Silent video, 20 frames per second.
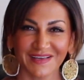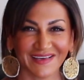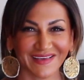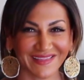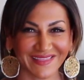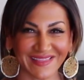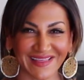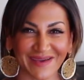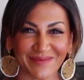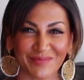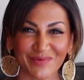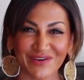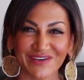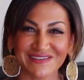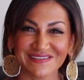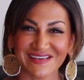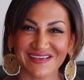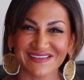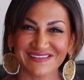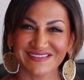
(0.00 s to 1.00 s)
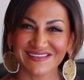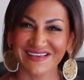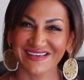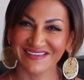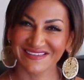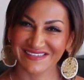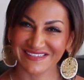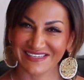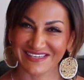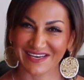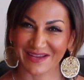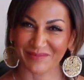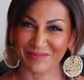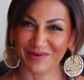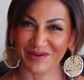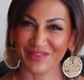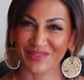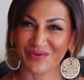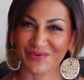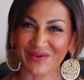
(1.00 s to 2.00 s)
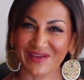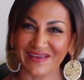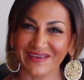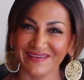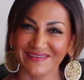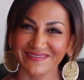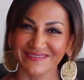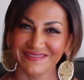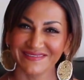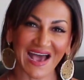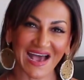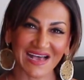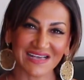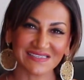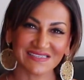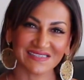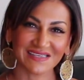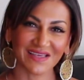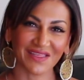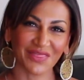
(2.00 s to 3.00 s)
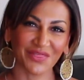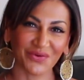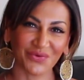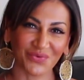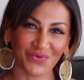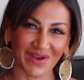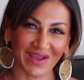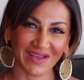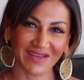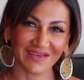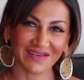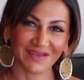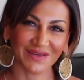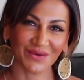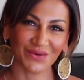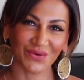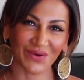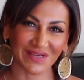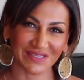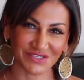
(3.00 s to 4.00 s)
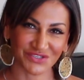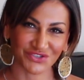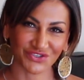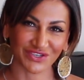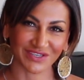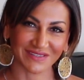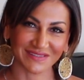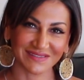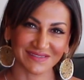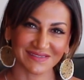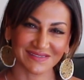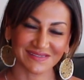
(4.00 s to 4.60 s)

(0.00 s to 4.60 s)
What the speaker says: And that brings us to number three. Ask the right question.